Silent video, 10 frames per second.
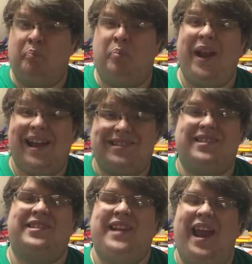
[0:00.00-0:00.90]
But as
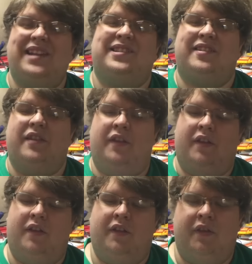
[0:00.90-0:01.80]
it stands,
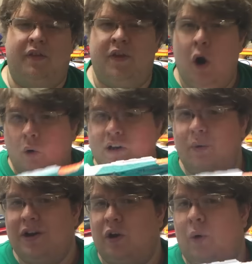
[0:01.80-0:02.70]
the only
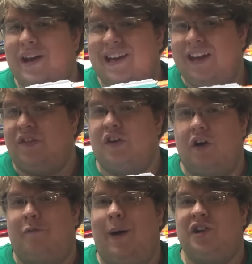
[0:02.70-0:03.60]
way you're going to get the
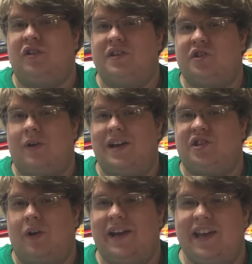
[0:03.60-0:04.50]
Nerf Modulus
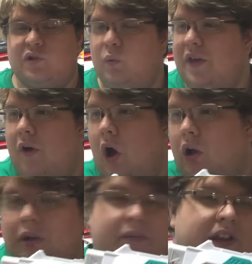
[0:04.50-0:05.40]
Tri-Strike is with
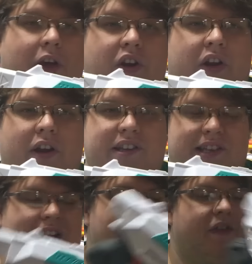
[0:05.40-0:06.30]
all of the other
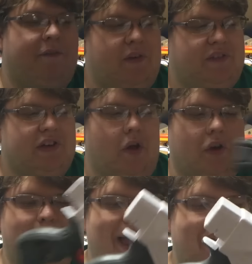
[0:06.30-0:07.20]
goodies in the
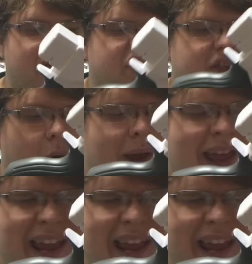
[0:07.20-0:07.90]
$50 package, so